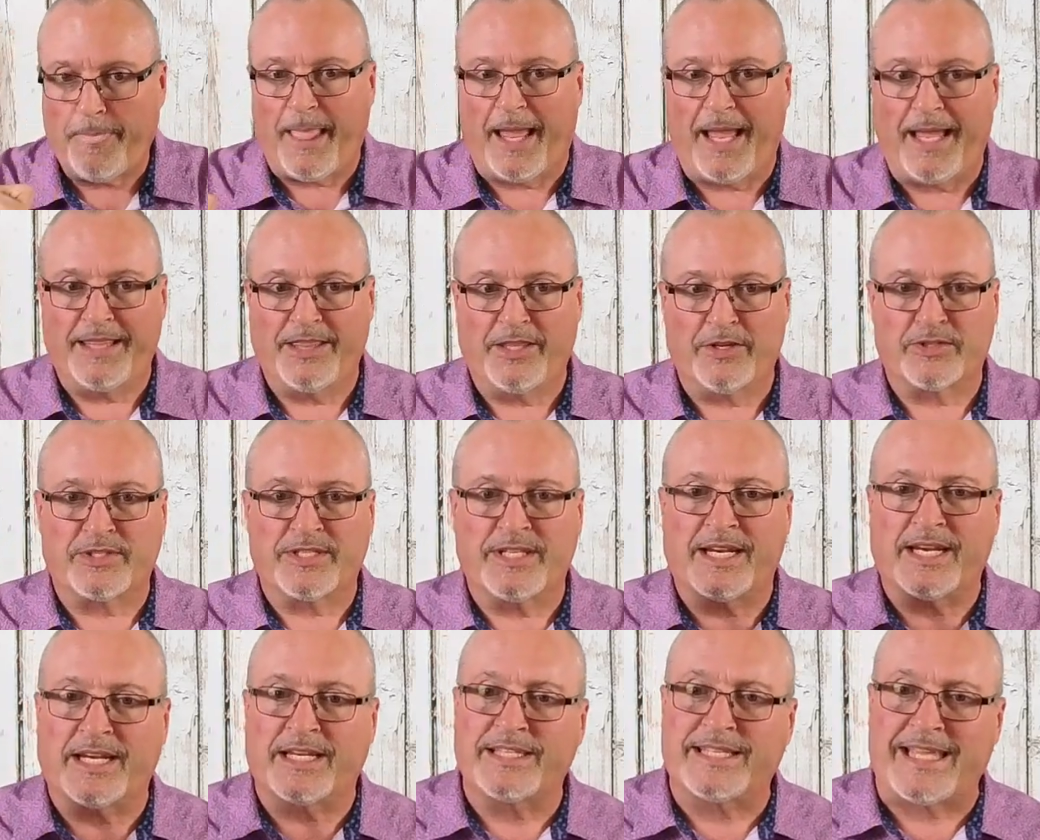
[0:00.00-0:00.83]
there's
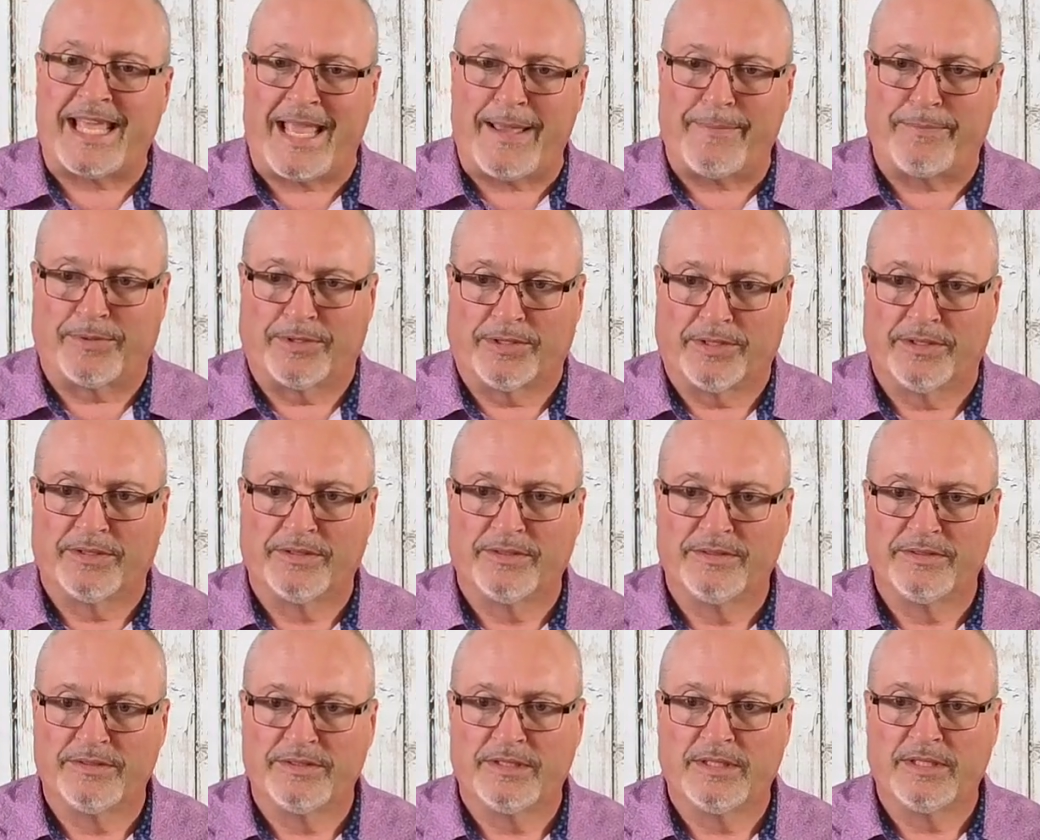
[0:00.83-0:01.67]
an example
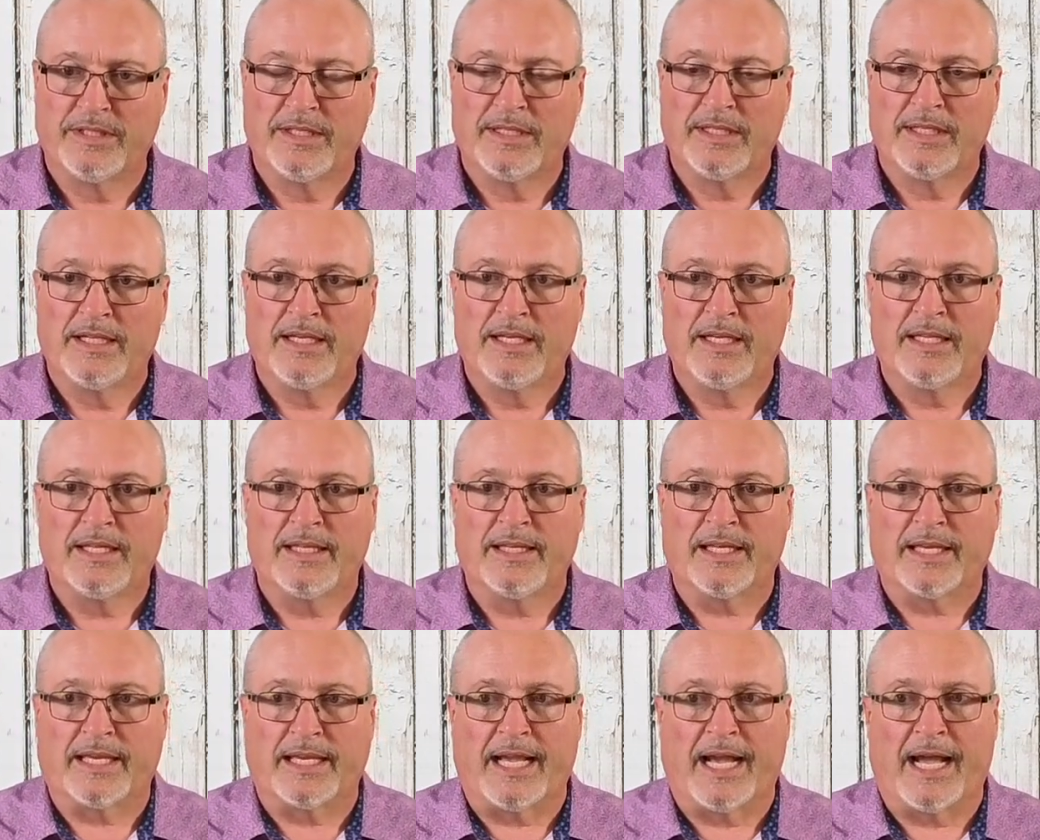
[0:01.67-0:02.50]

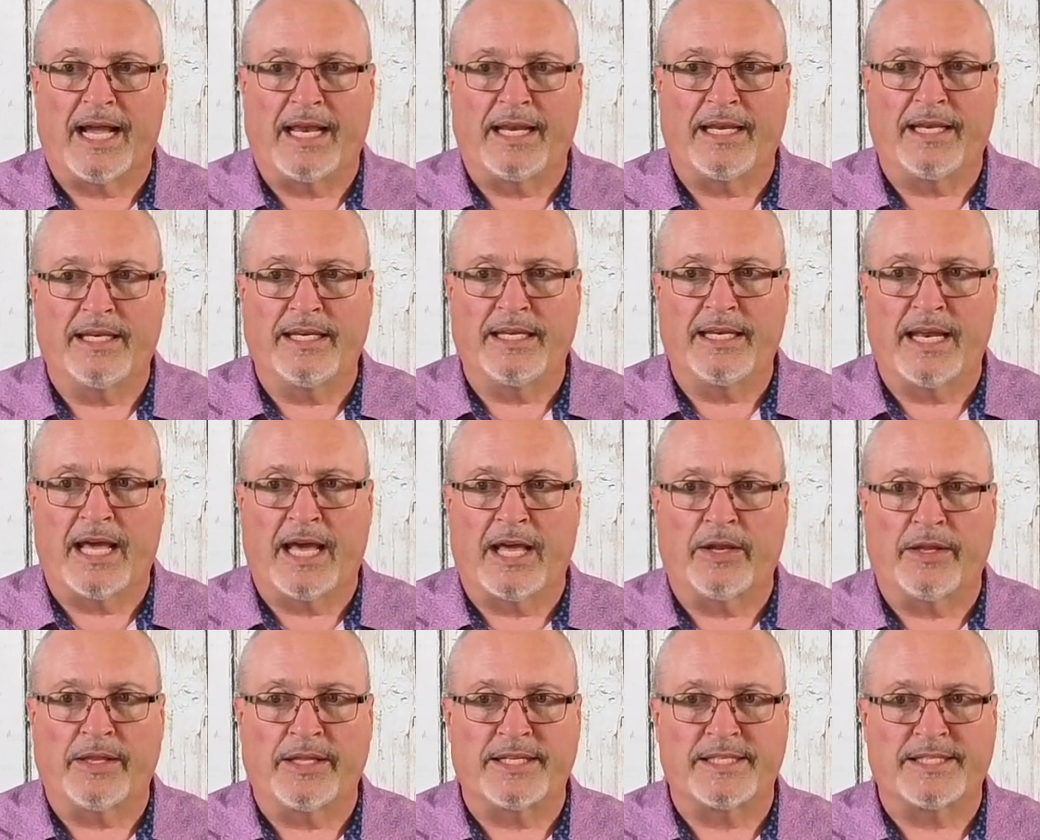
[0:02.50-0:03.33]
that God
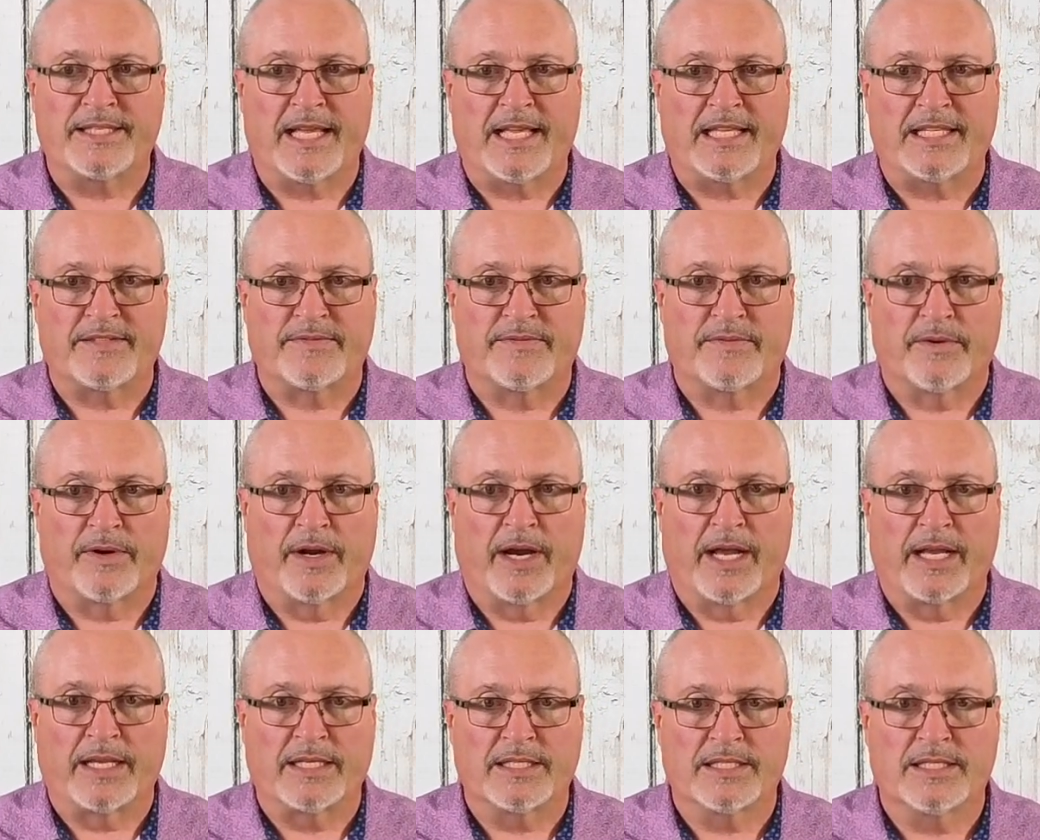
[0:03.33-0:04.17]
not only sets for
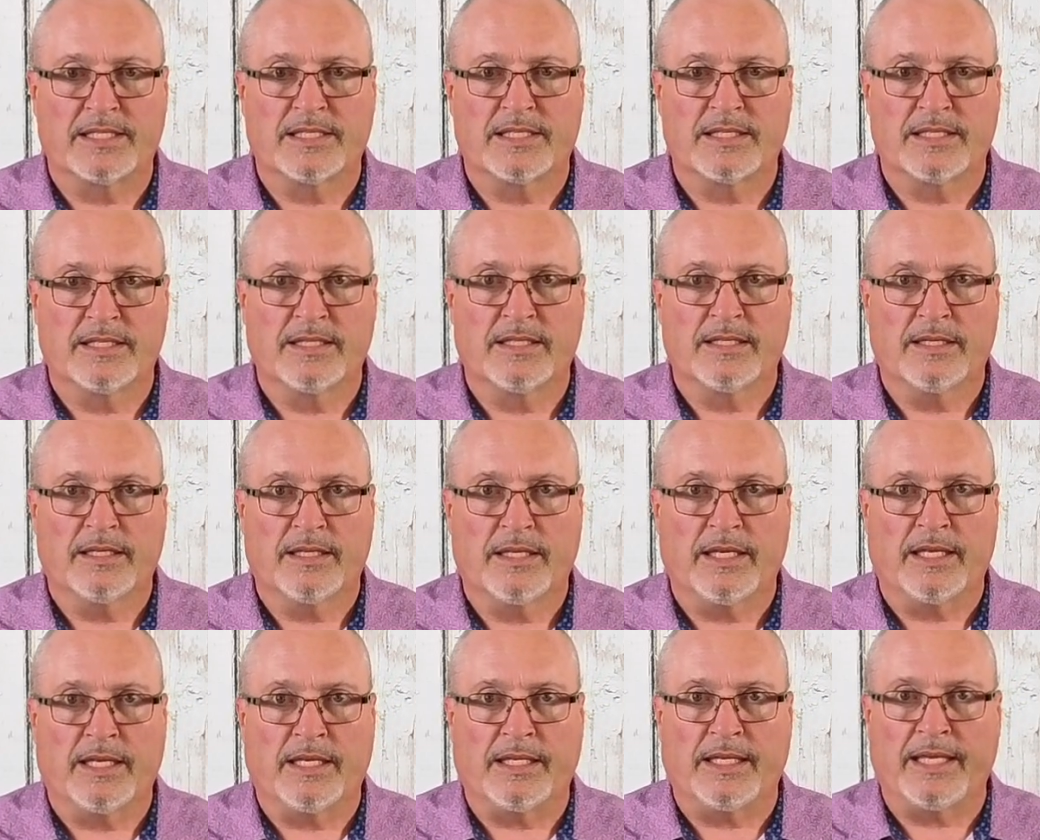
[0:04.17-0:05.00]
us
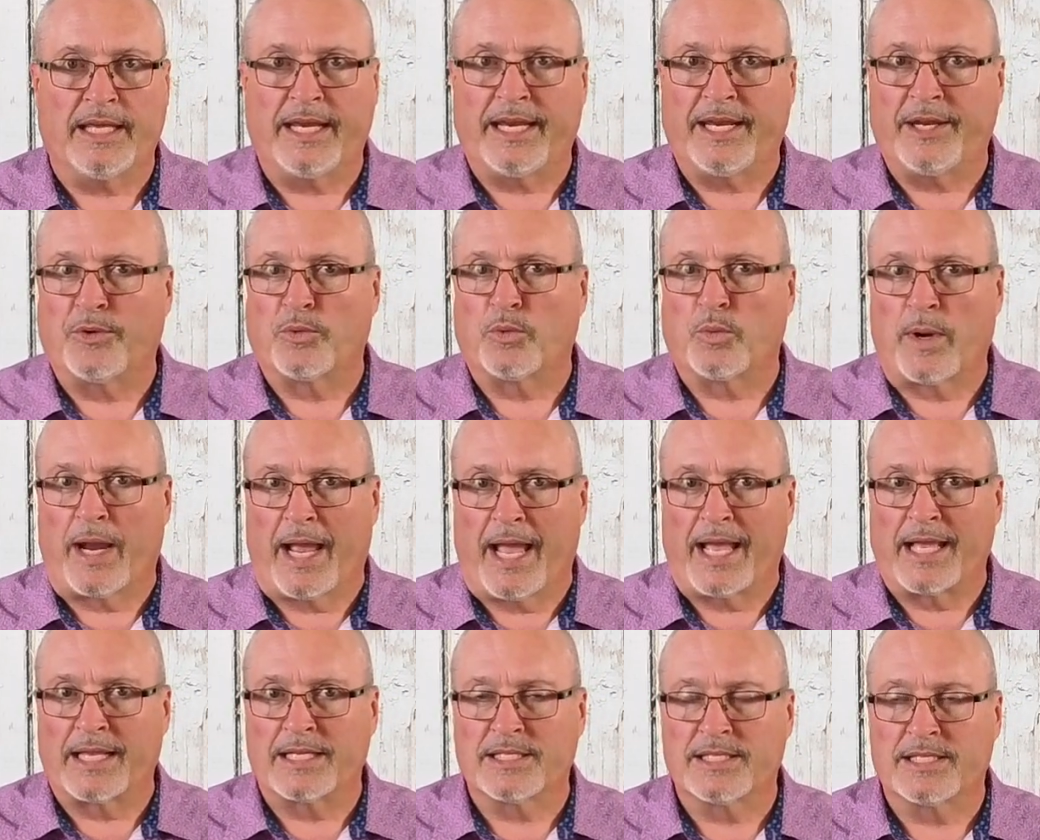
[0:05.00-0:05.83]
in getting
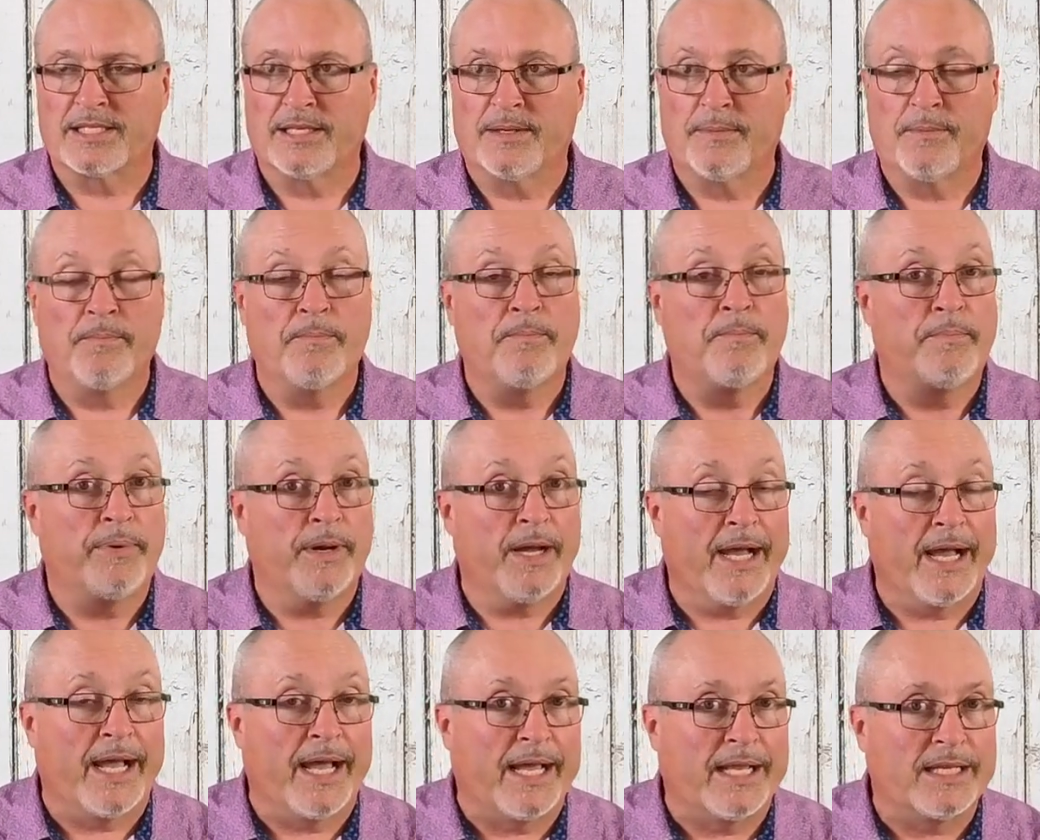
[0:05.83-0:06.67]
rest,
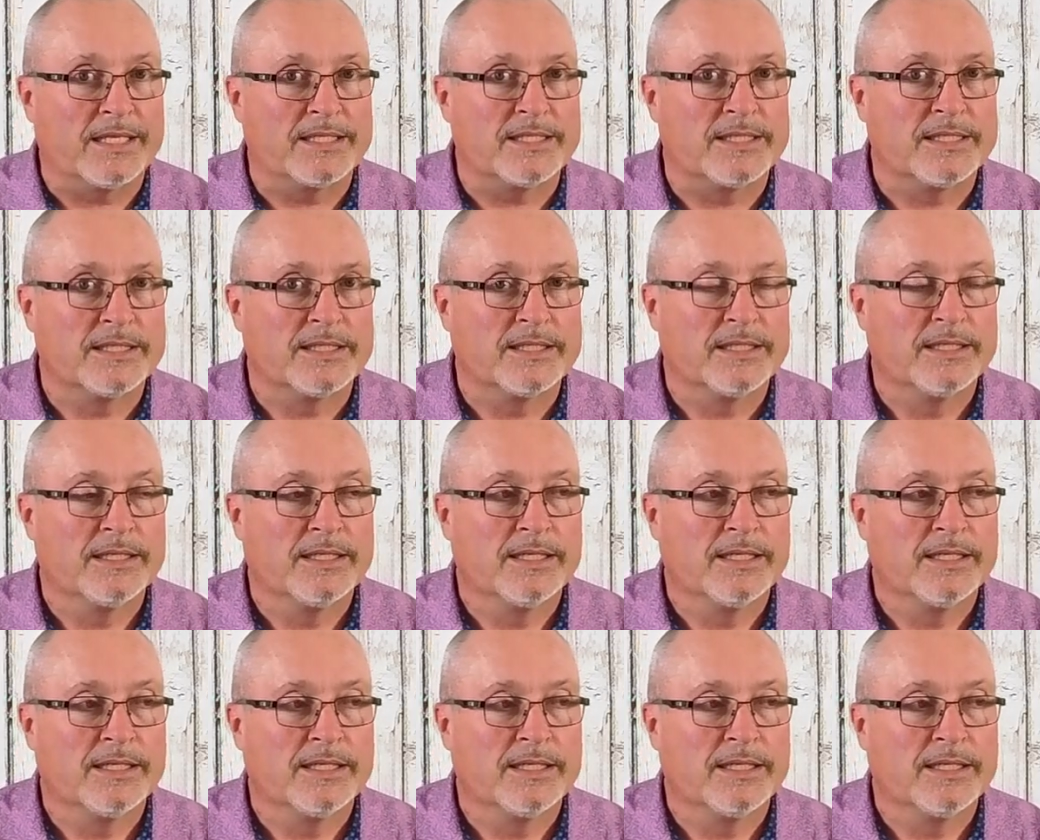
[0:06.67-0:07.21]
but